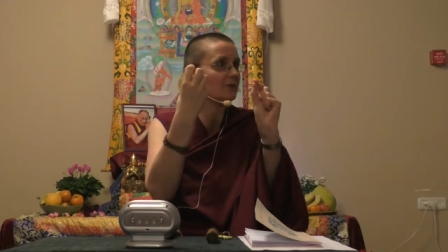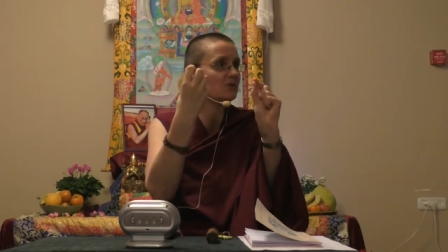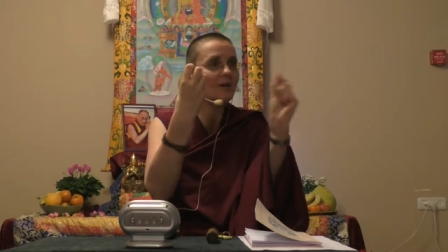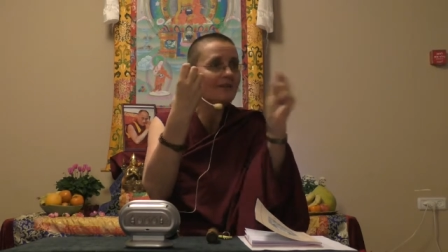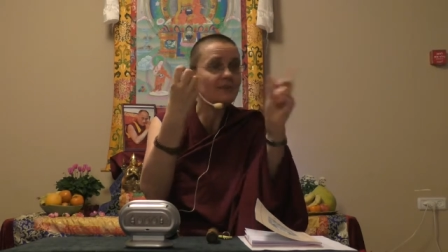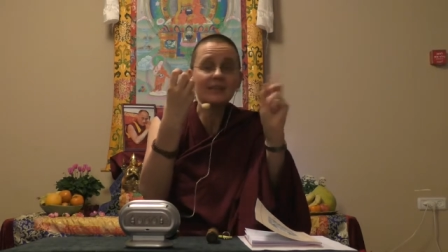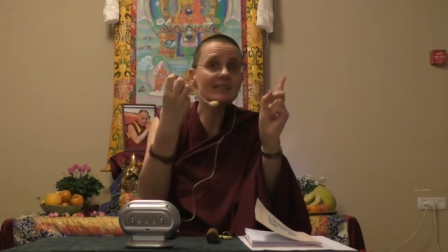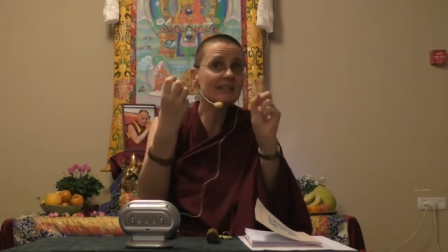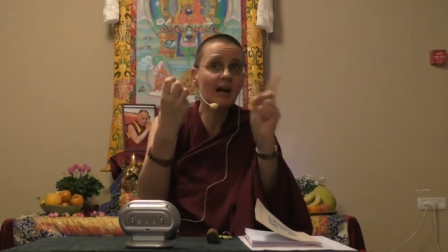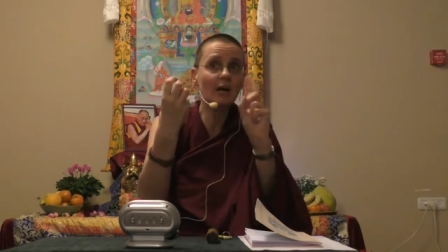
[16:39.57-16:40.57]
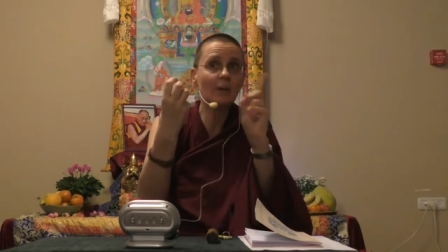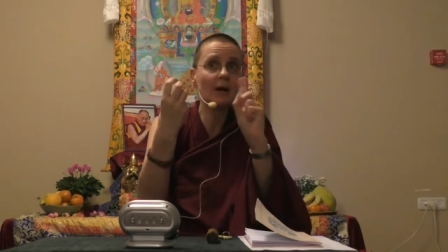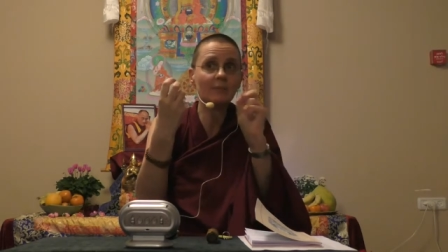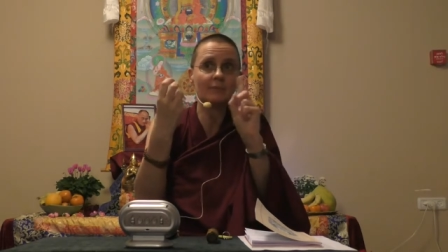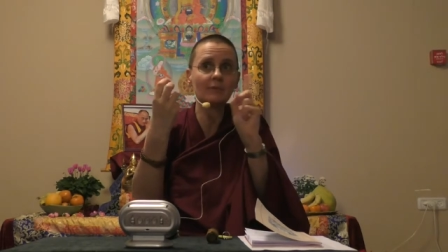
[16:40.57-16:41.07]
Not everything is karma.
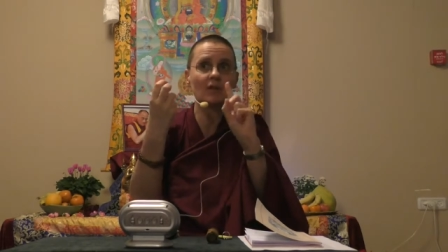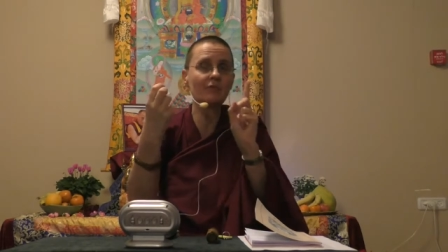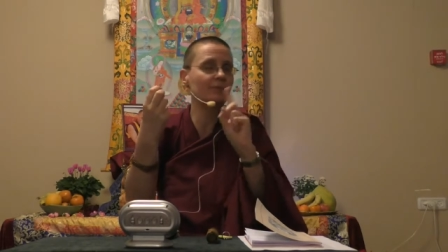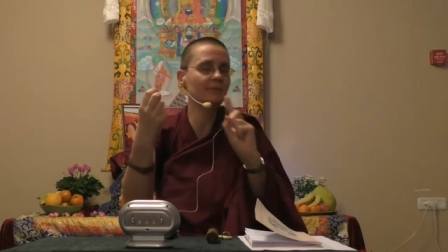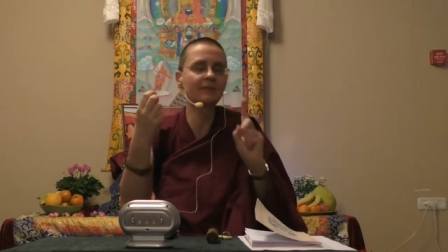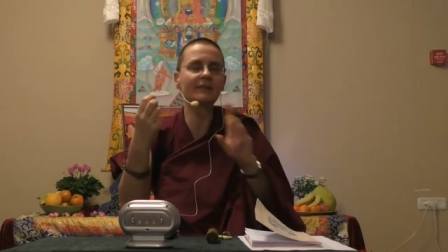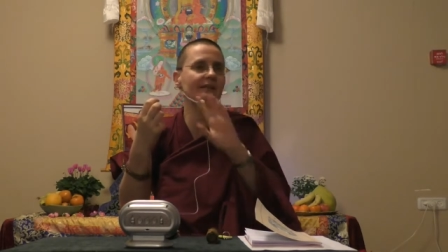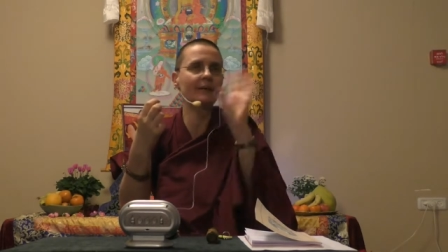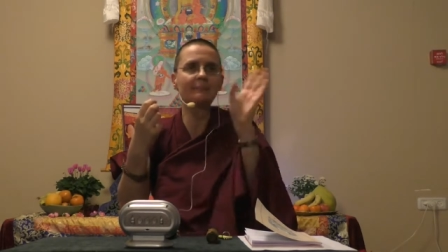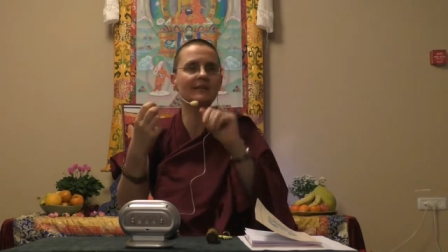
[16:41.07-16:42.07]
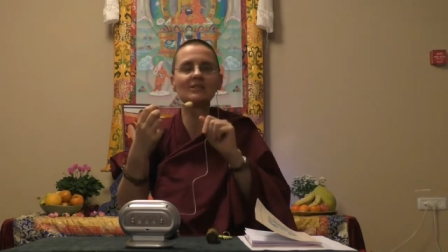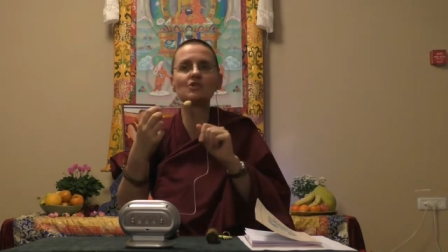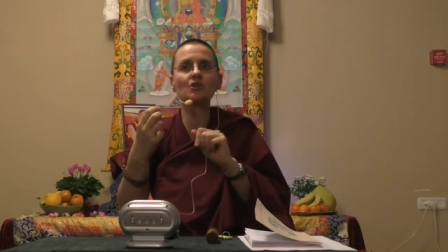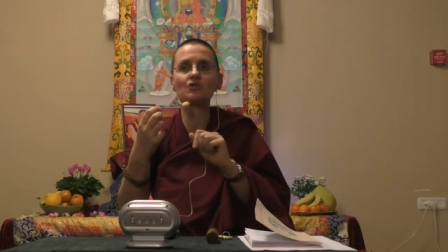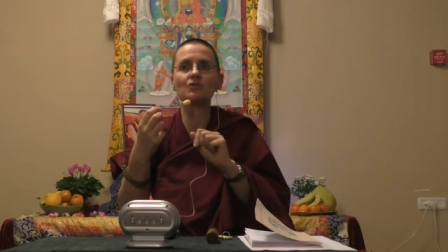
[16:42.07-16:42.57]
A lot of people think that, but that's
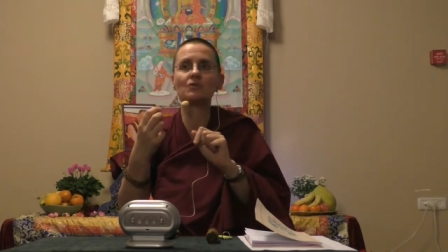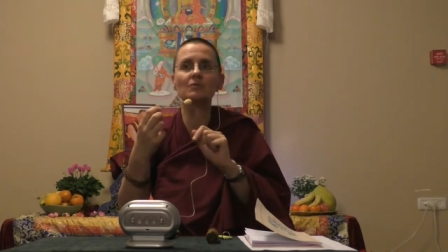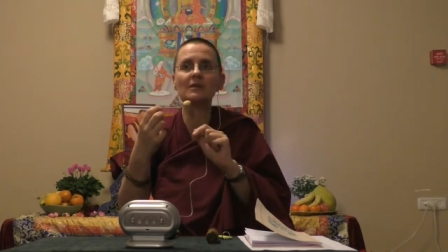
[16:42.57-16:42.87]
not true.